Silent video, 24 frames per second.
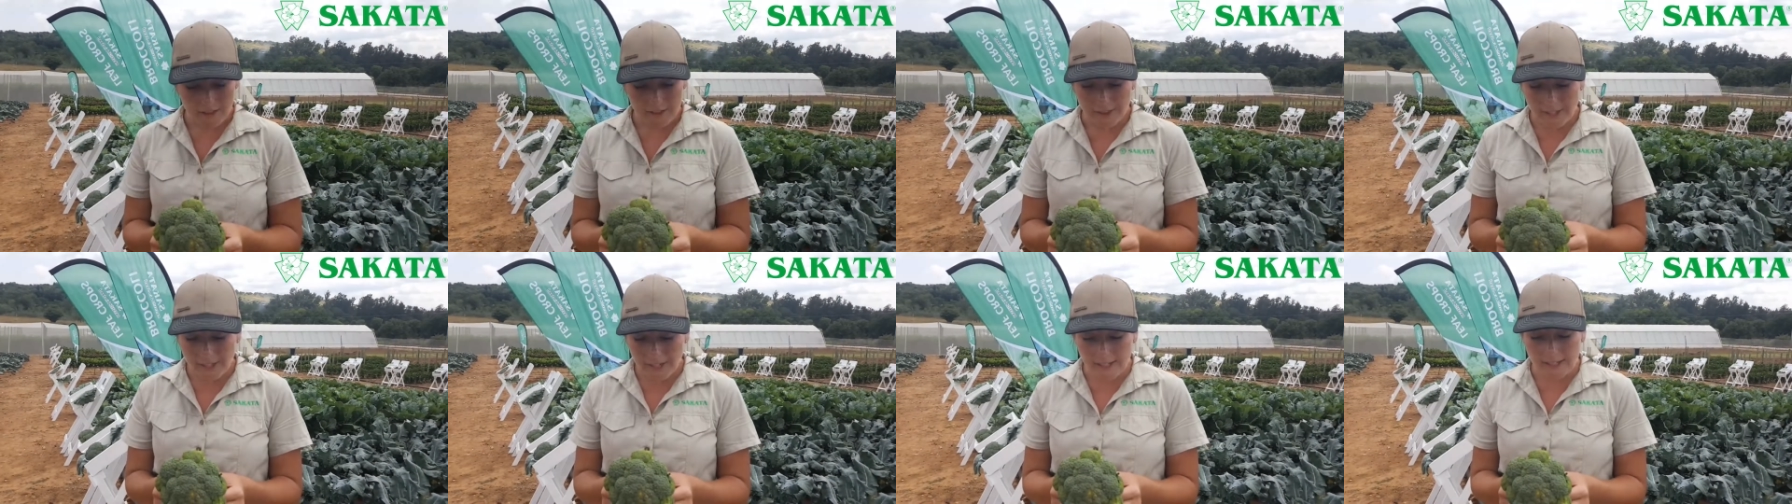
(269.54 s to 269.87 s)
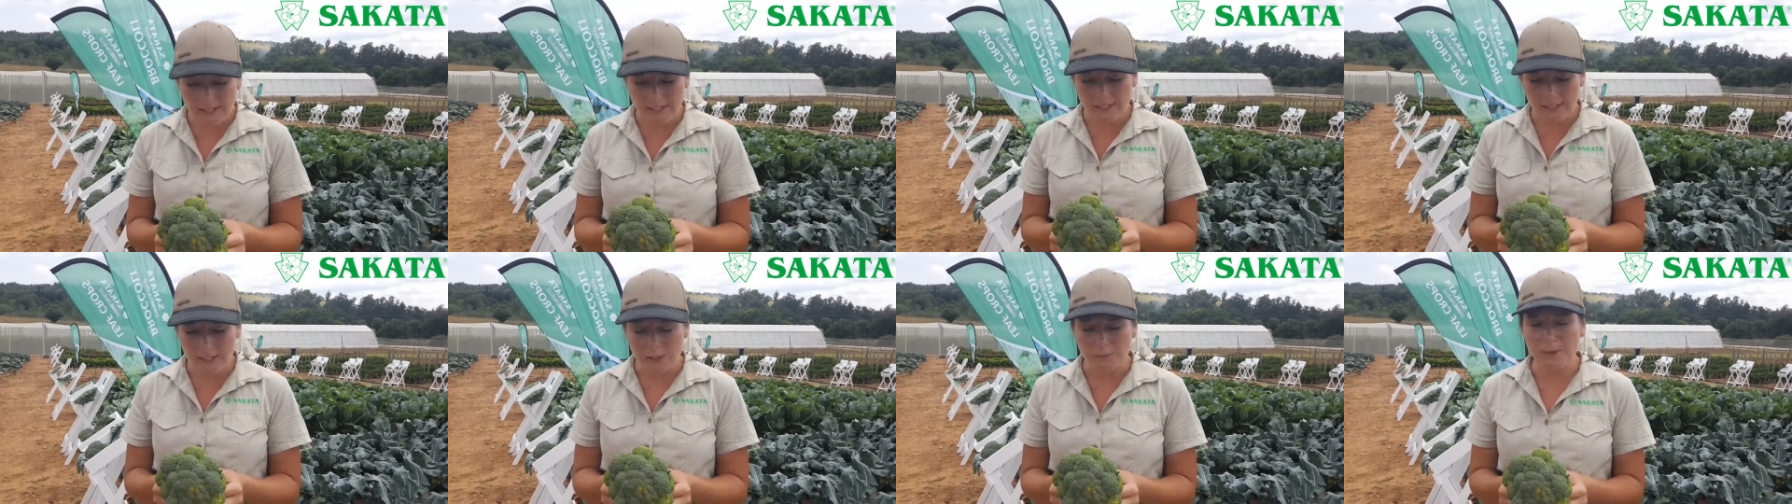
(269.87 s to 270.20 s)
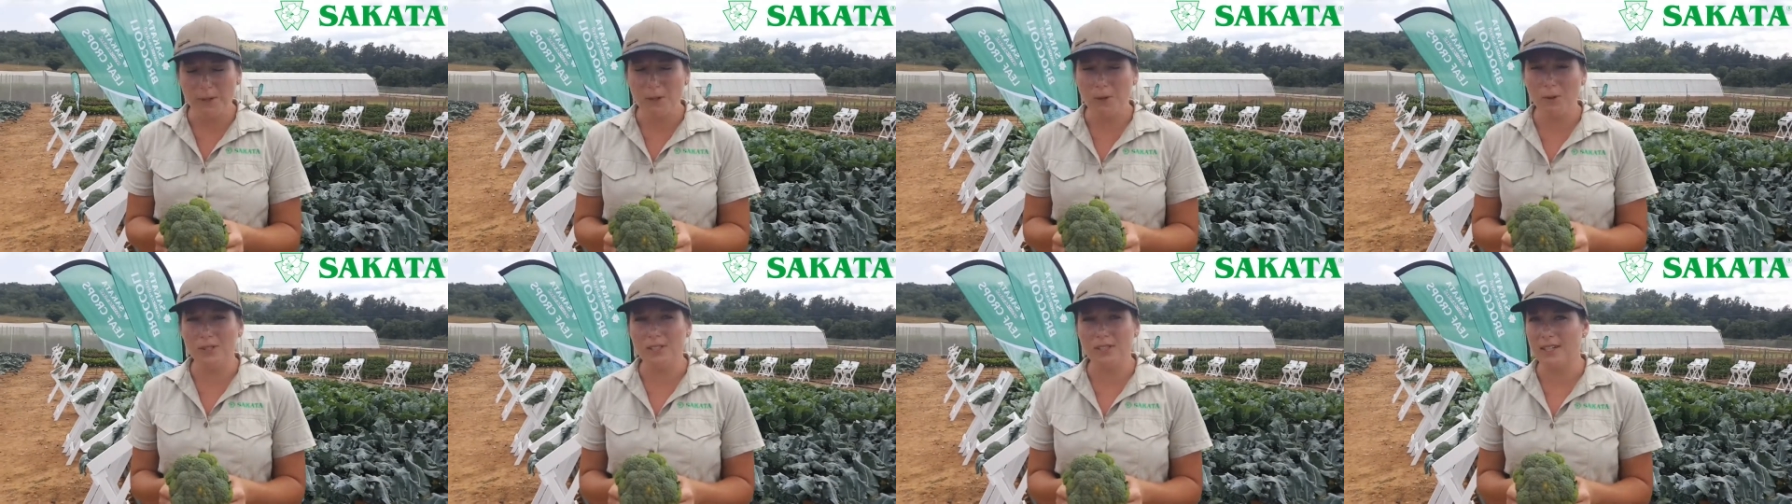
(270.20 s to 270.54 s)
I think it's just
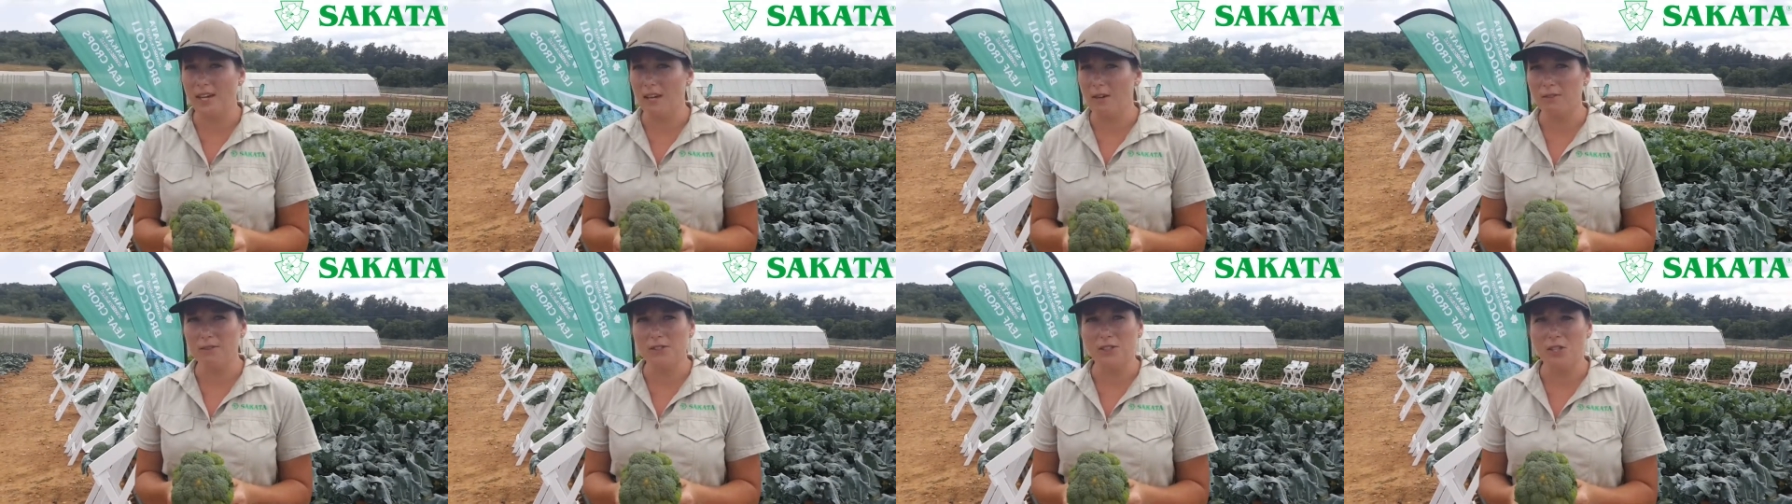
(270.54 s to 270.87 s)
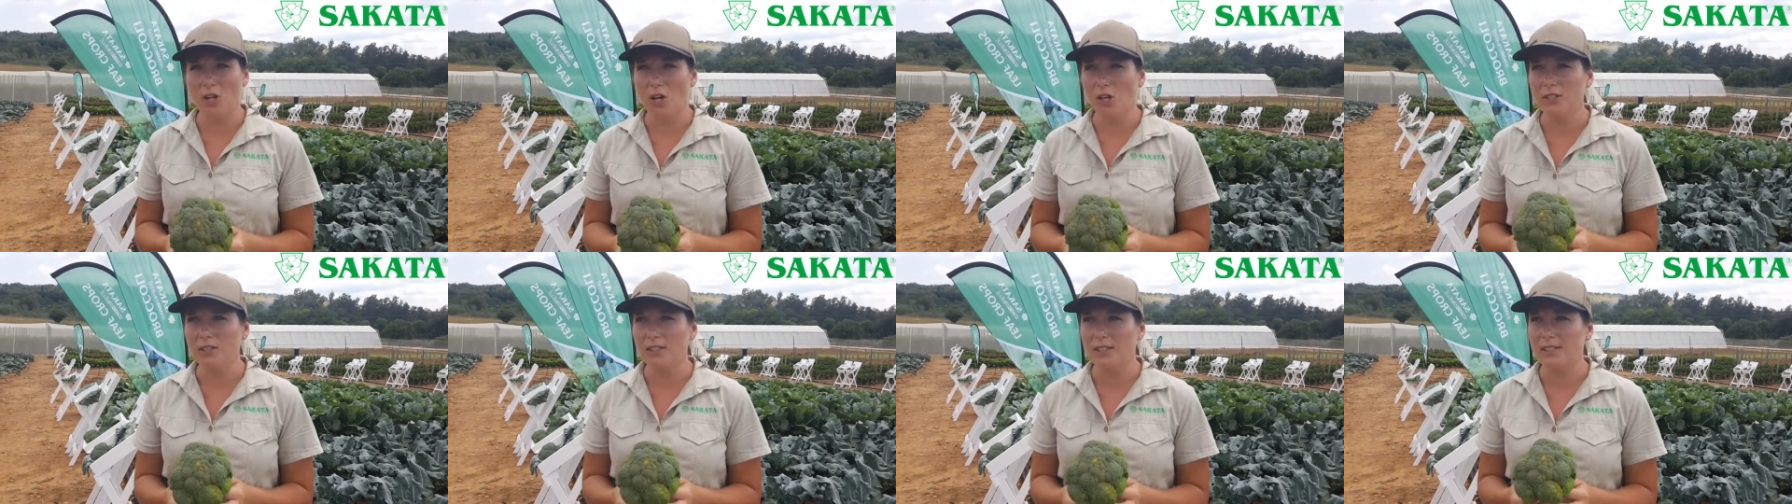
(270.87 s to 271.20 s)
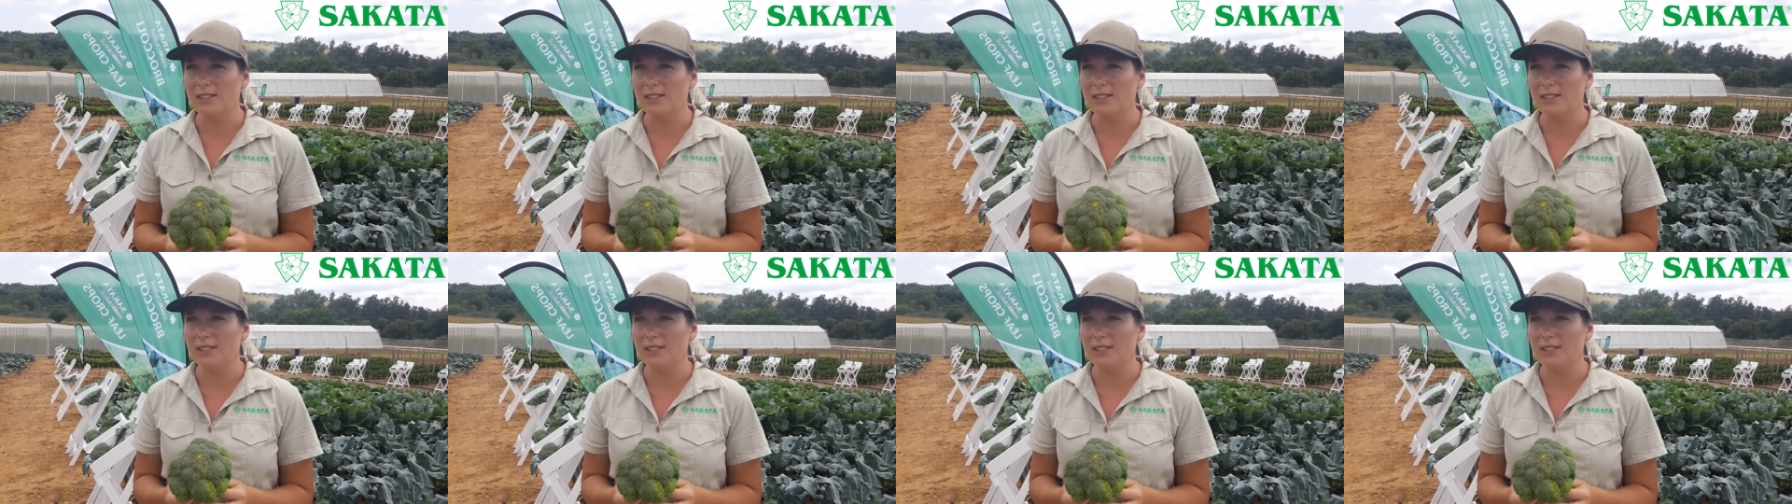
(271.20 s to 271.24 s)
because it's out of slot,